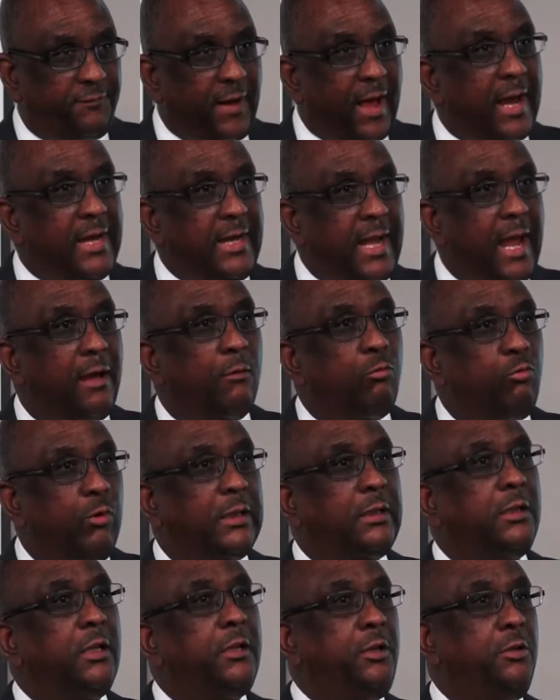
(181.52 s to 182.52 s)
find out
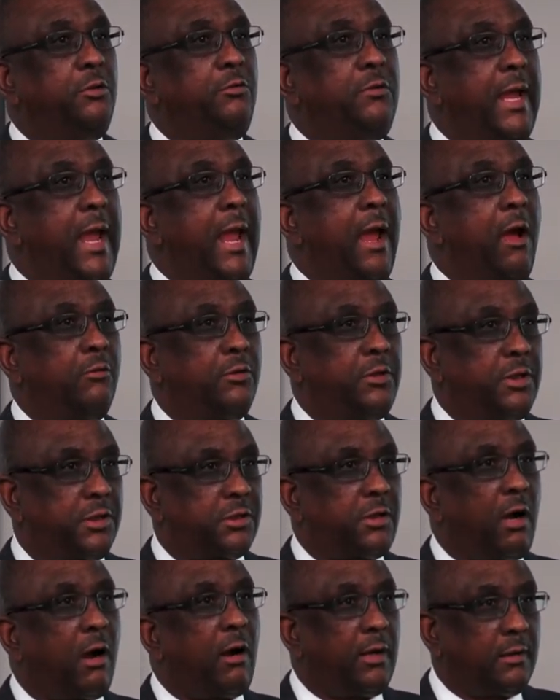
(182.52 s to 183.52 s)
what to do now to
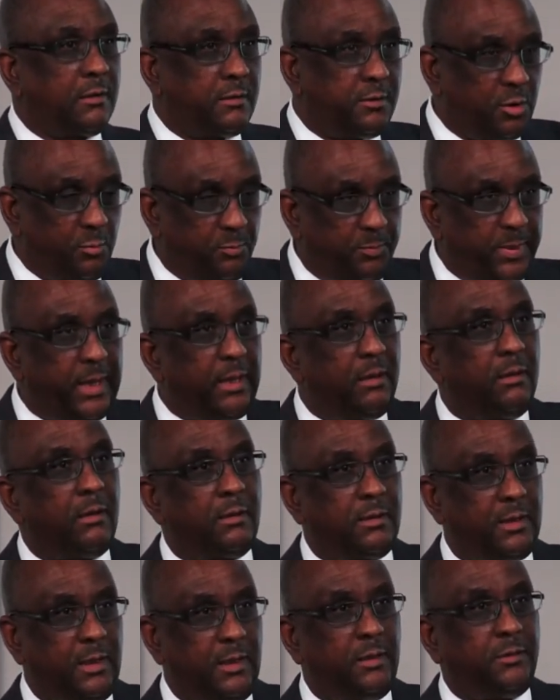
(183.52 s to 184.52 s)
start to
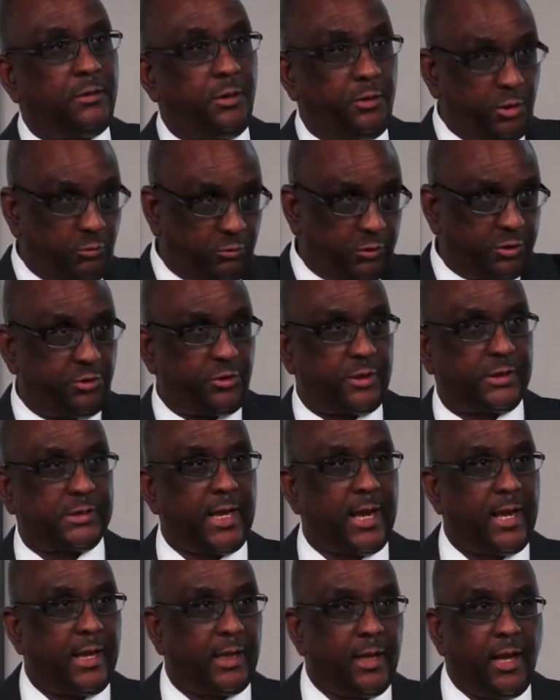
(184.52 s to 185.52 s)
build to do what you're
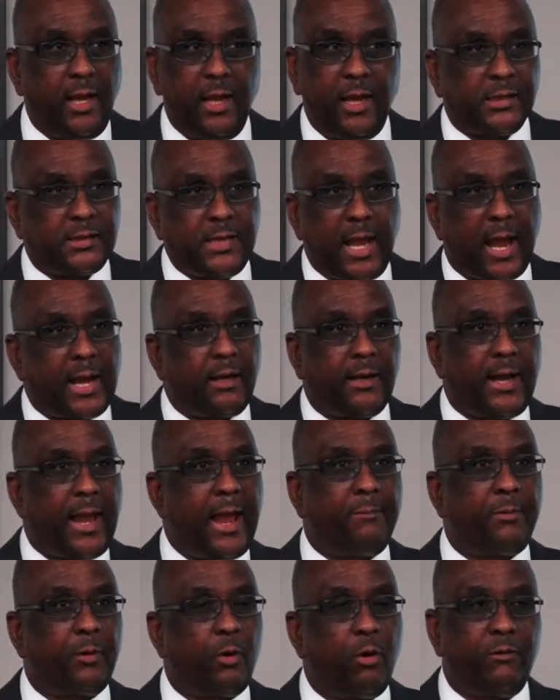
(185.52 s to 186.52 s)
saying. It's not going to
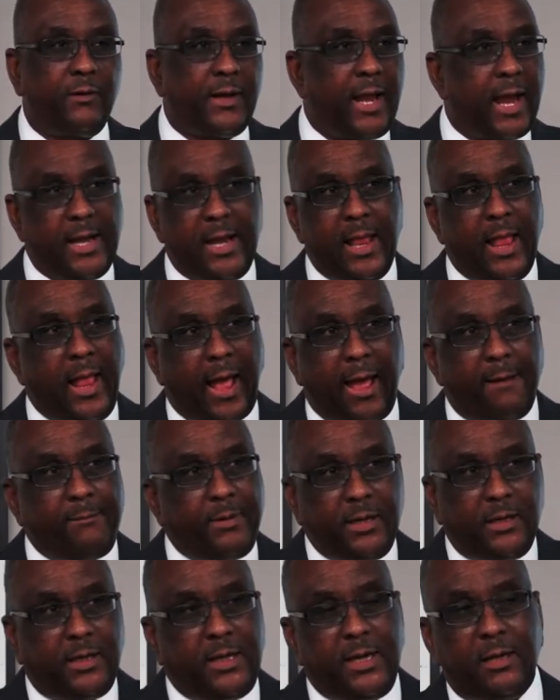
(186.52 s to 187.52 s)
happen overnight. I've
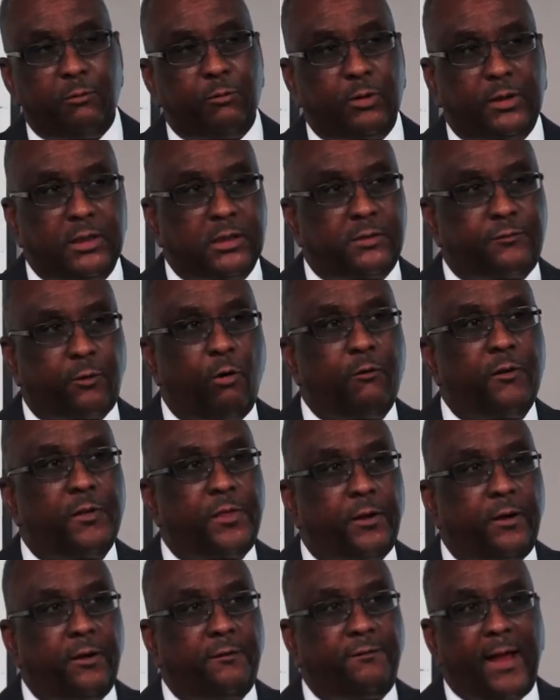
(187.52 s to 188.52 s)
been dealing with this for over
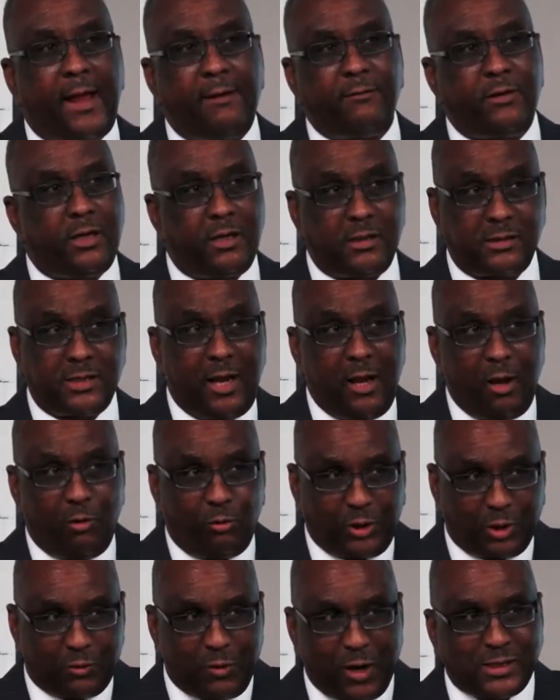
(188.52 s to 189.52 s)
35 years.
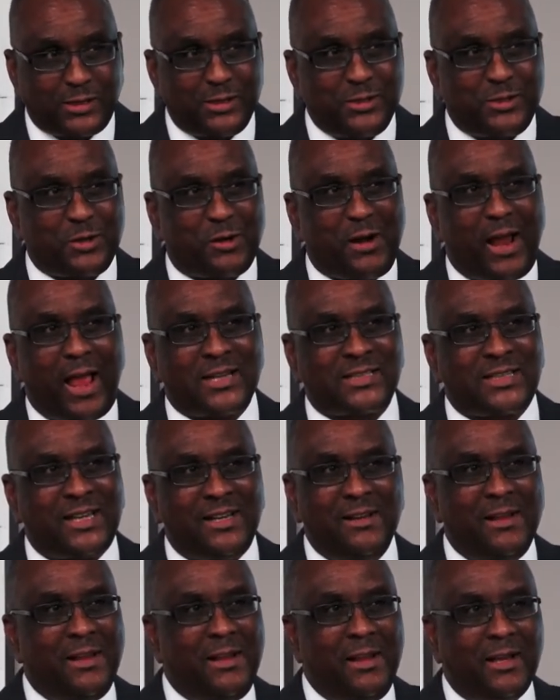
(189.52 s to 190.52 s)
The questions you're
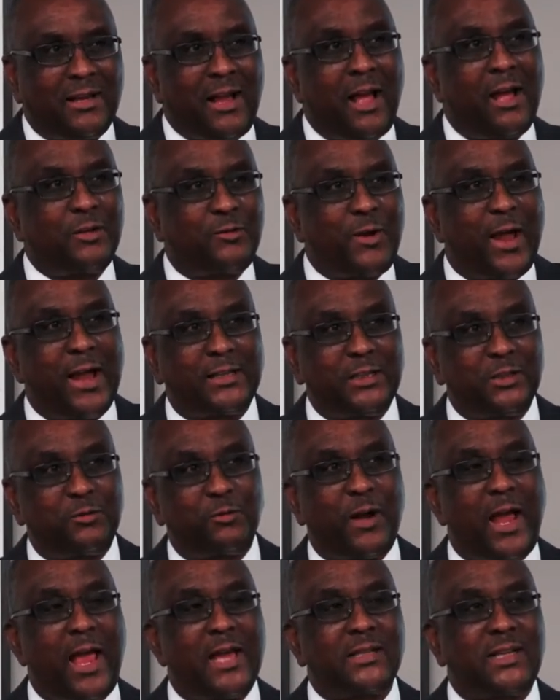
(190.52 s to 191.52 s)
asking, contractors
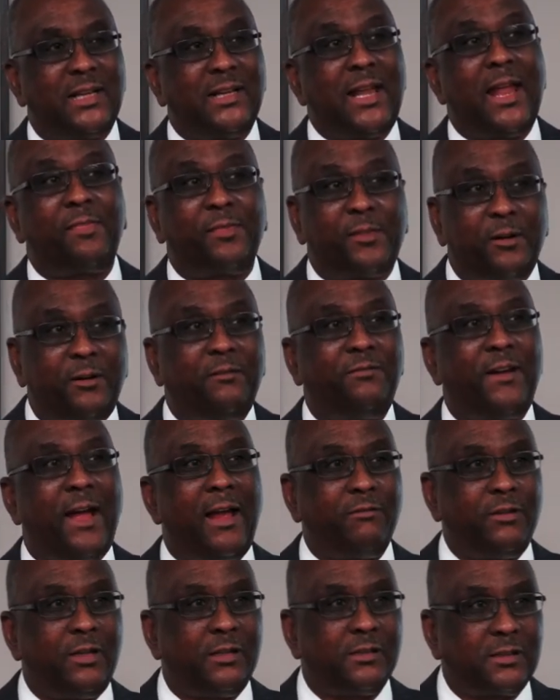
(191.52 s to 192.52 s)
were asking that
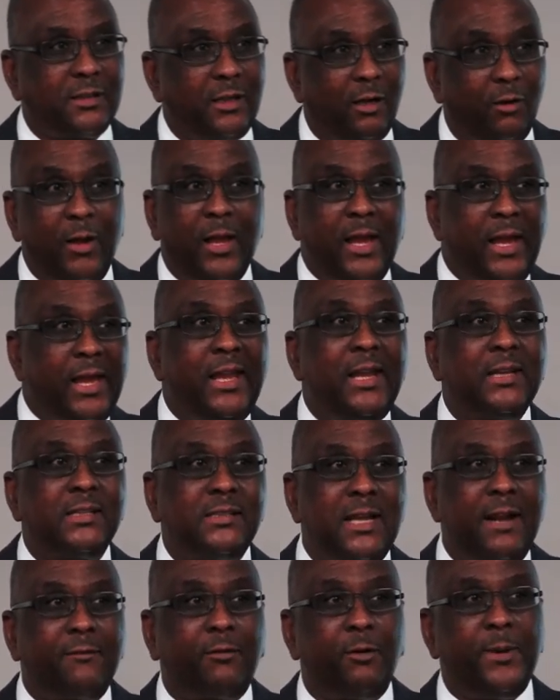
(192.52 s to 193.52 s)
35 years ago. And
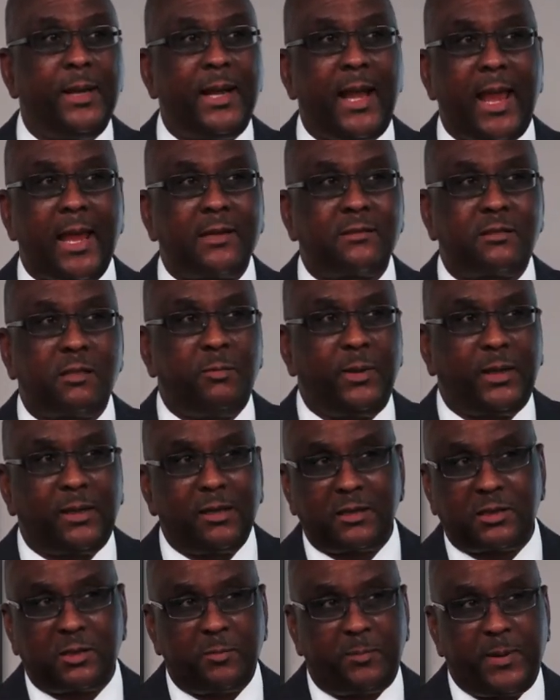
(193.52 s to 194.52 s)
it's never been answered
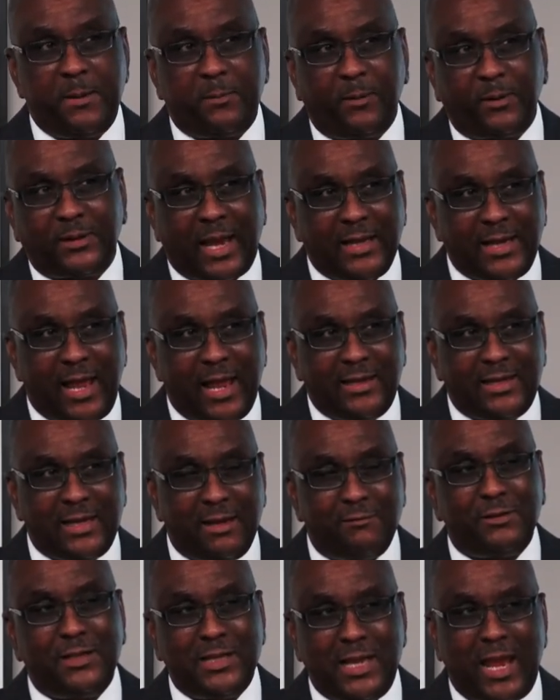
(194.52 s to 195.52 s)
because the people
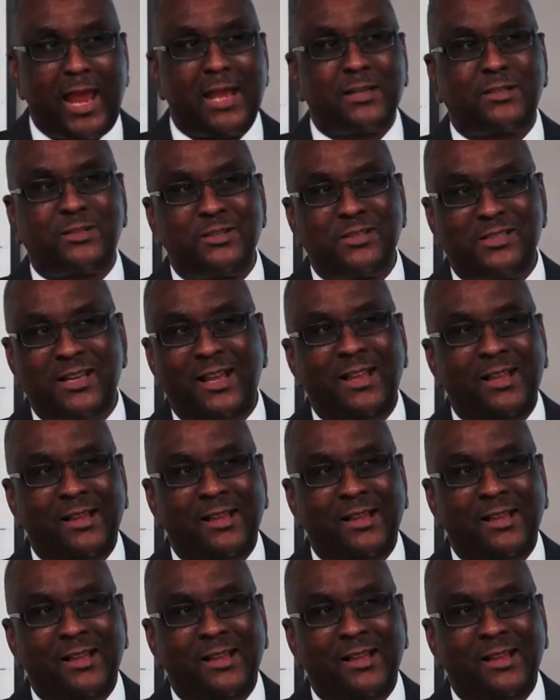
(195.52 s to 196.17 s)
giving the answers